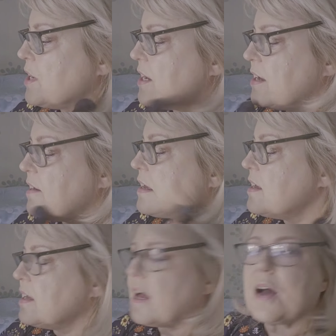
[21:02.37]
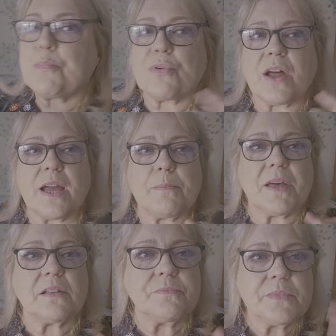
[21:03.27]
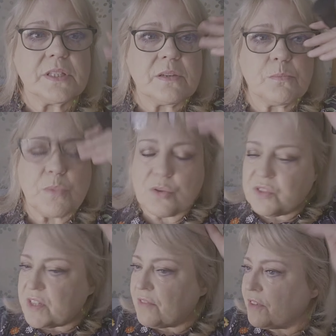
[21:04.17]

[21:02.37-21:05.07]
wear a primer. Most